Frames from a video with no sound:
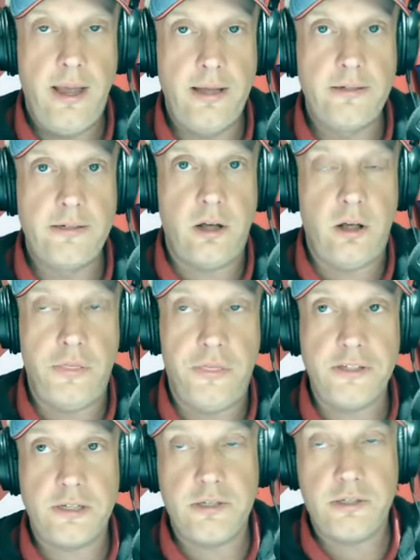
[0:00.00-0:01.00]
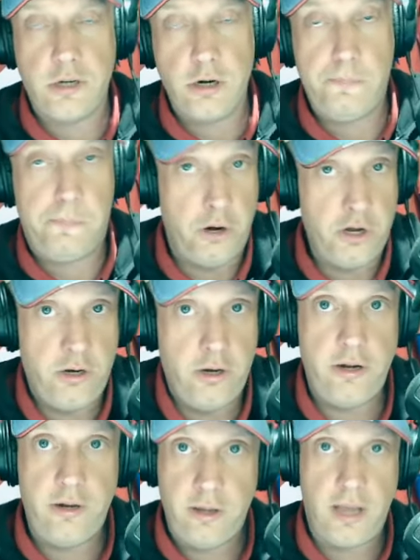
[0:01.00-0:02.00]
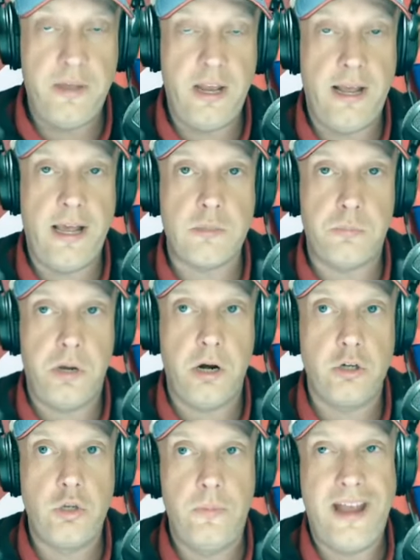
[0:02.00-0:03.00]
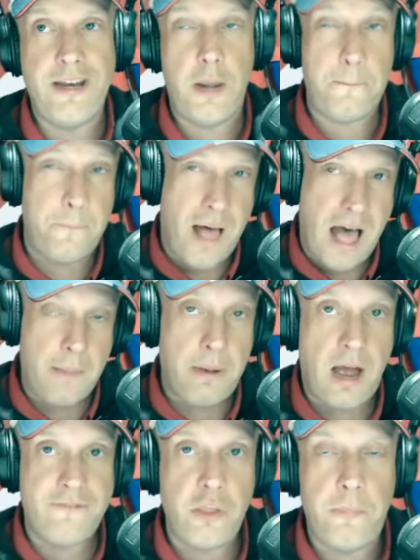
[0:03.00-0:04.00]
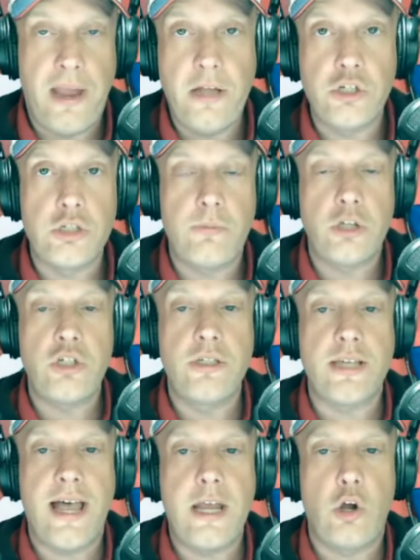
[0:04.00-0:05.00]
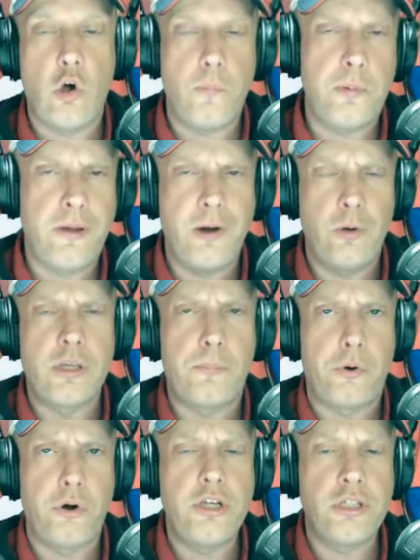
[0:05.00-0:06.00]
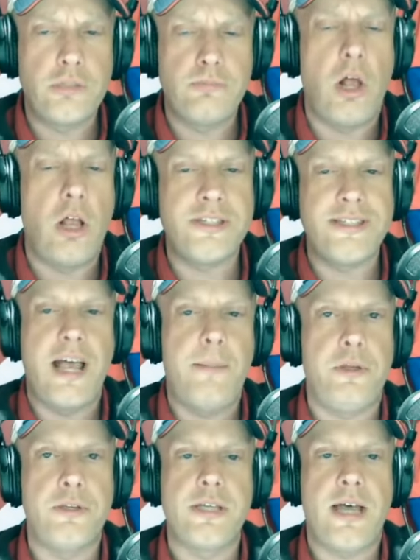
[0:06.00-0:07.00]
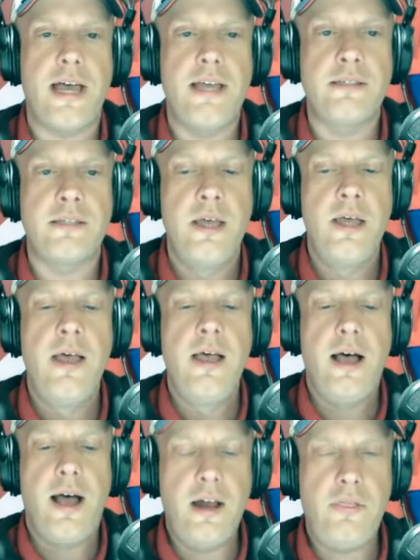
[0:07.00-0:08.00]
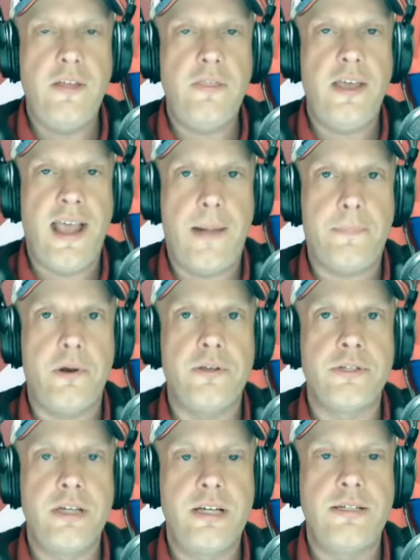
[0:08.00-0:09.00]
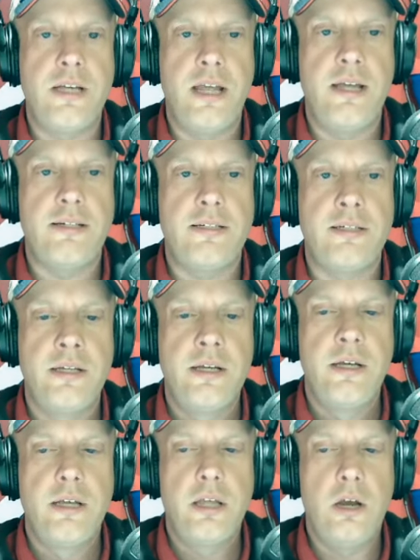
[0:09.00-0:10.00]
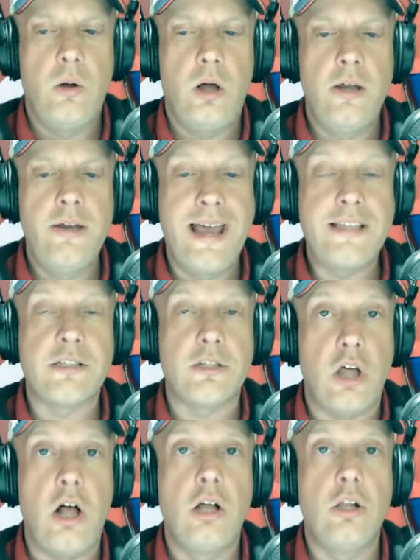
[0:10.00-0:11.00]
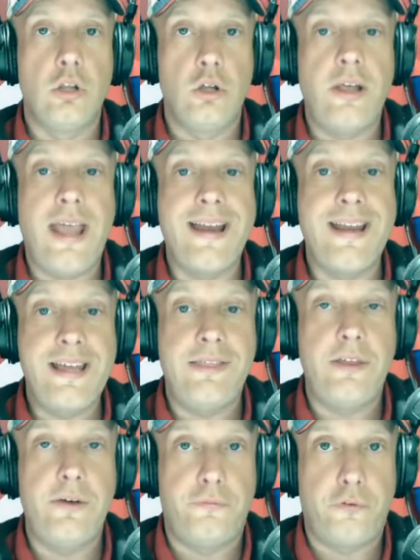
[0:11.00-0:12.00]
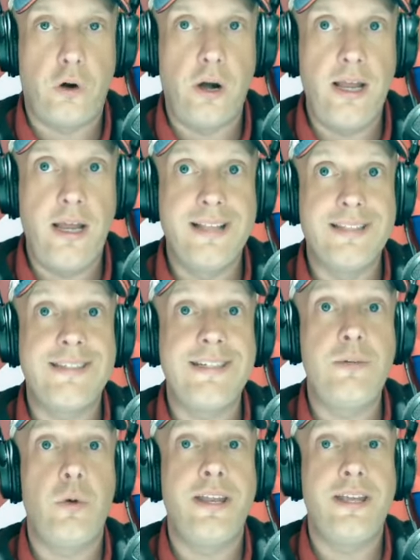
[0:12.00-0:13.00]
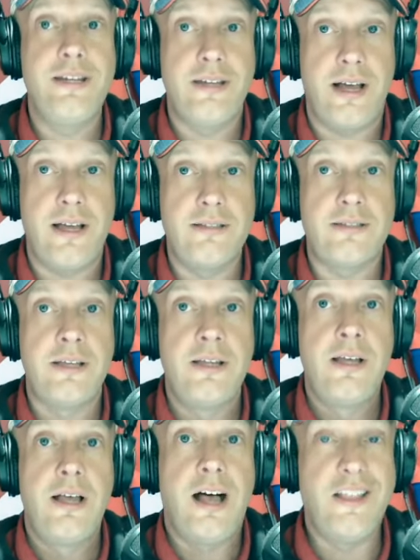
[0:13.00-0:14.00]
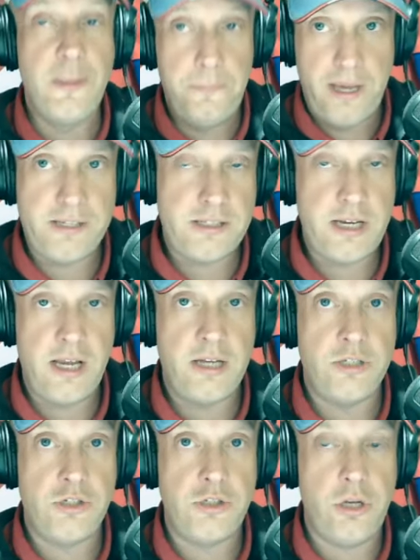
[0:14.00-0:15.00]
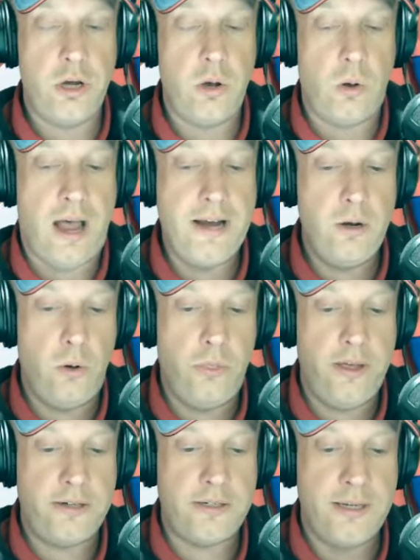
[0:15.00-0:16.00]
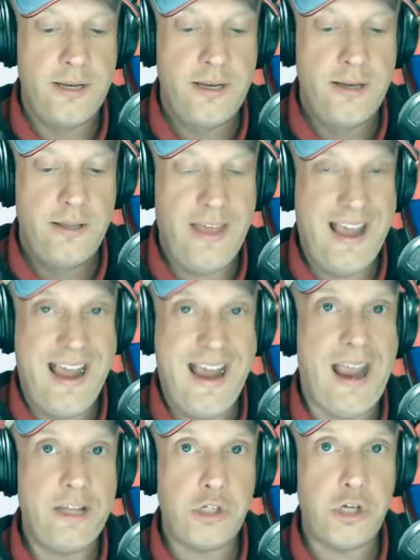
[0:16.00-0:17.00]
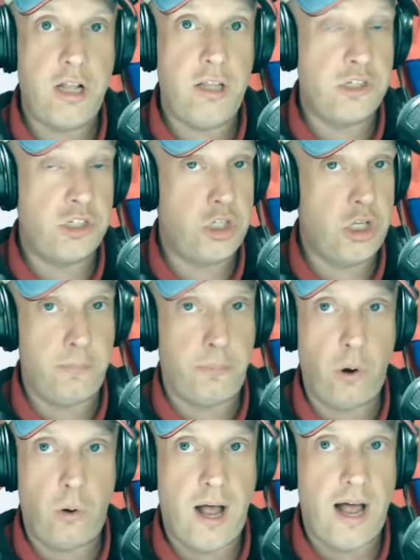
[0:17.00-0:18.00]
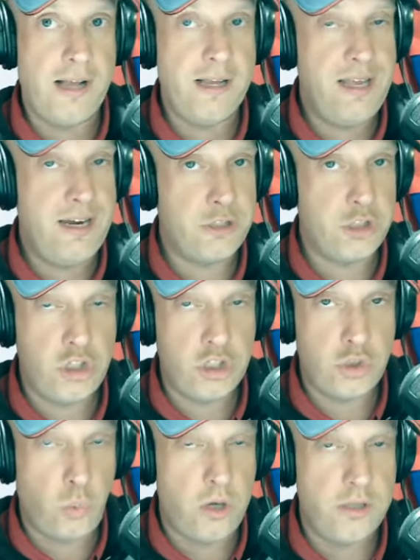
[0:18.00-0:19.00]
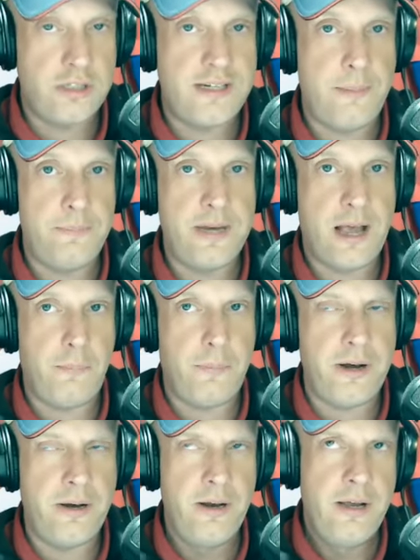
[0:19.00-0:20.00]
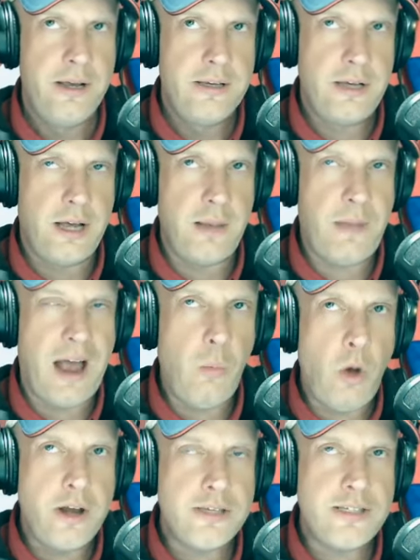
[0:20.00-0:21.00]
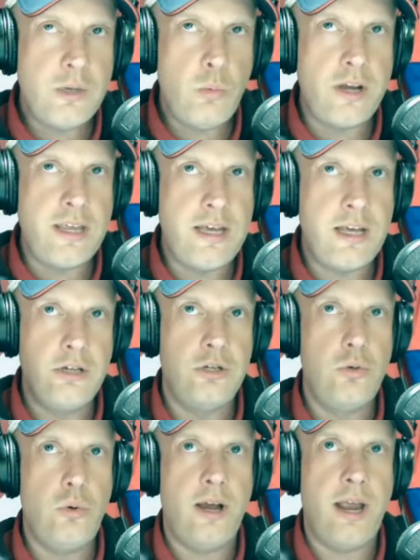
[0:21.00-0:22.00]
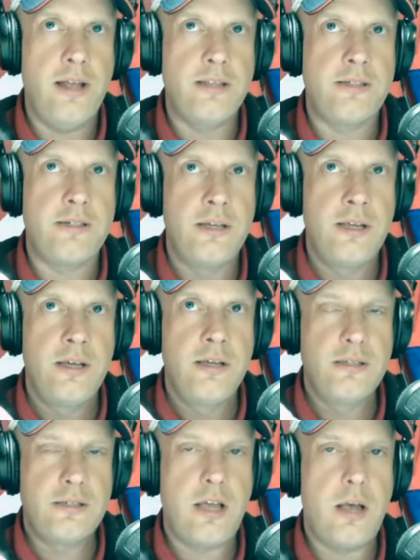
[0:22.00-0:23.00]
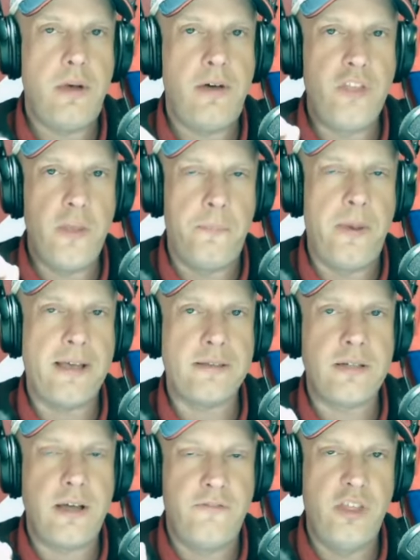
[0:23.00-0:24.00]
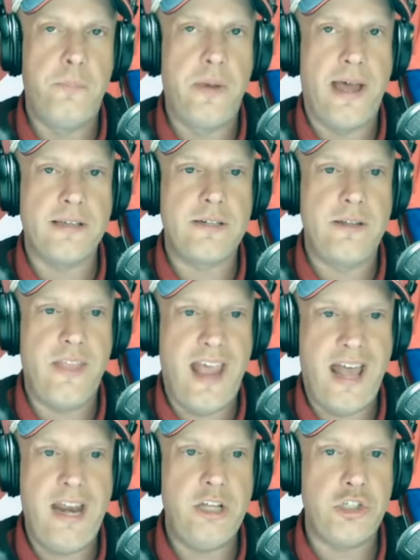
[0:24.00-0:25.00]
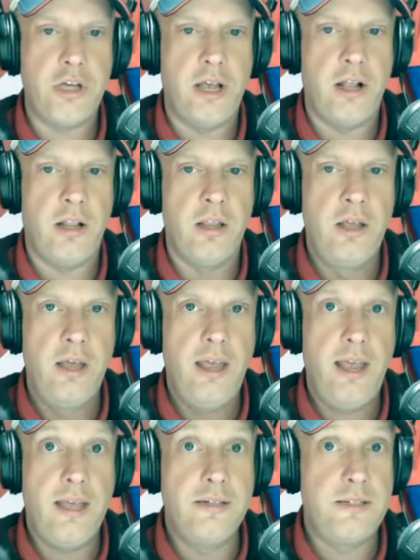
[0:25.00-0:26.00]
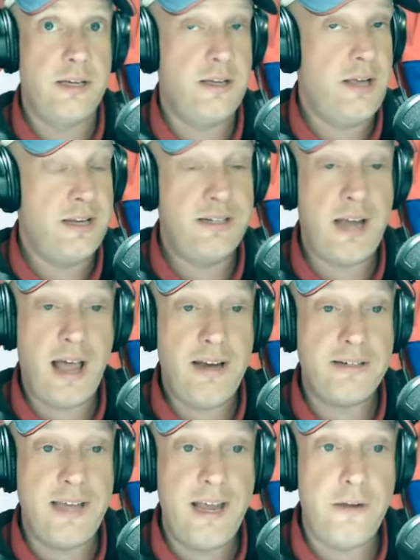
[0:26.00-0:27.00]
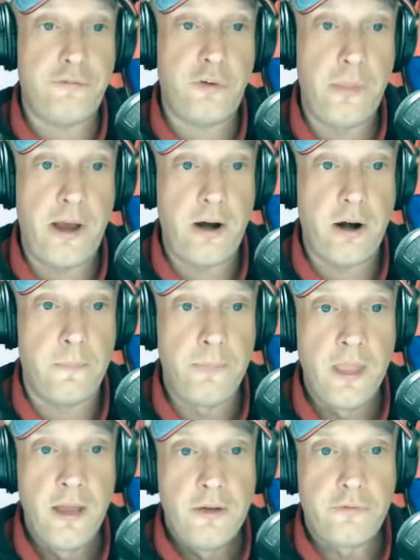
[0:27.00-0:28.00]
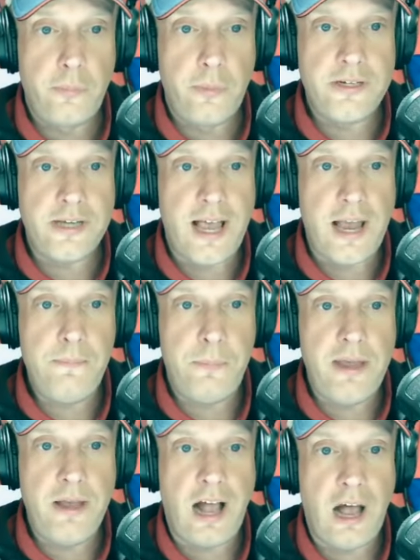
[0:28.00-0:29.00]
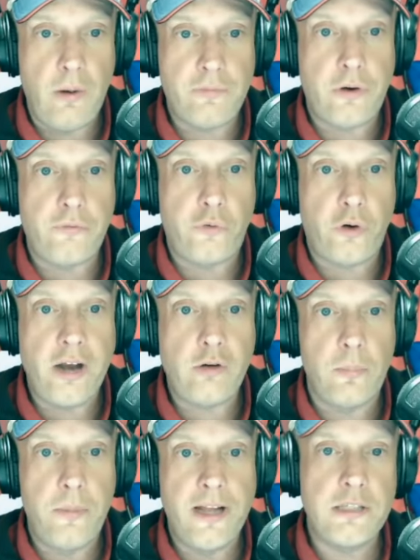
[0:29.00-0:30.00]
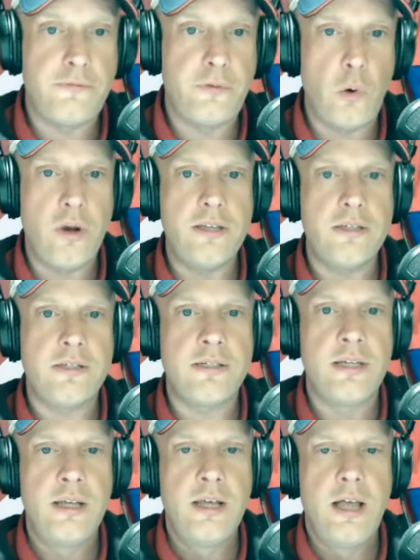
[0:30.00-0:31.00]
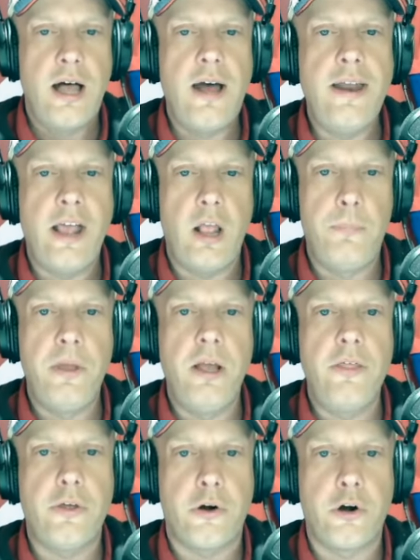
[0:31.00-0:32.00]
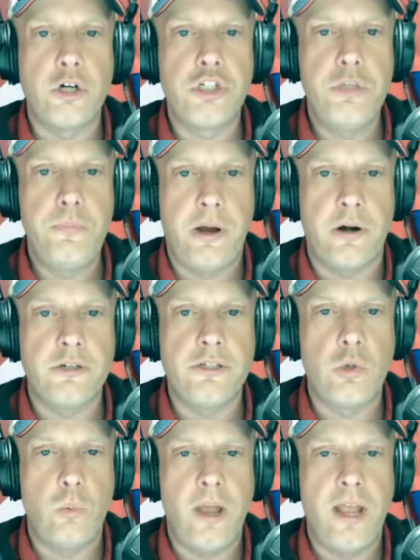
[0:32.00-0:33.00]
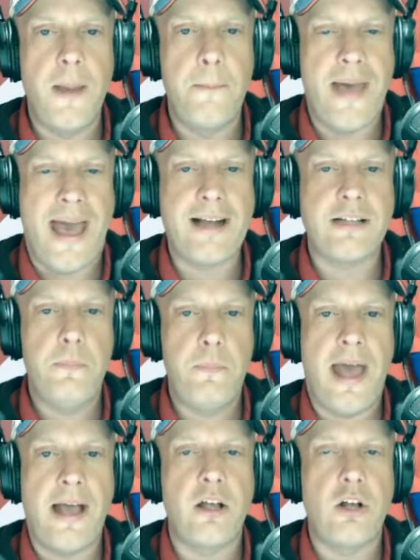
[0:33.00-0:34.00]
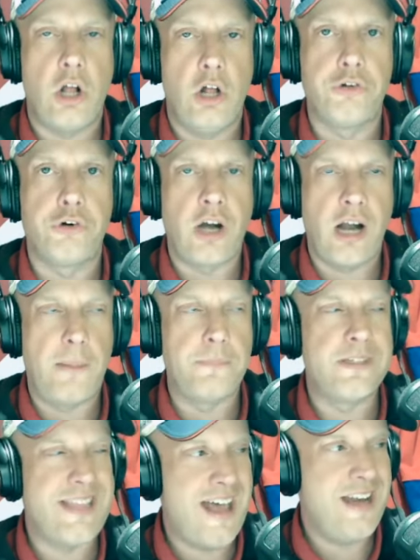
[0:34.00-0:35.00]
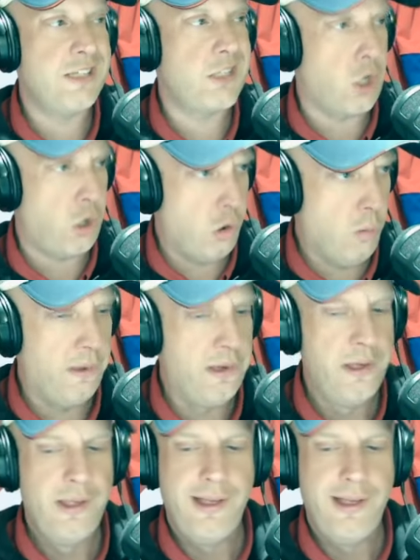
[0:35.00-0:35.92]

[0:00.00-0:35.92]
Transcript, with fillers: And uh, all things considered, pretty good. I mean, I guess Pierre Dubé didn't pop off the page as much as I had hoped, but it was a pretty small sample size. I think the Capitals need to get you know, a nice long look at Ethen Frank and see what he does on the big stage. You know, I know that the AHL is still pro hockey and it's just one step down, but um, I want to see what he can do against some of the best of the best in the NHL and uh, and kind of take it from there. From the time being, however, Frank remains focused on helping the Hershey Bears to win back to back Calder Cups. That is the hope.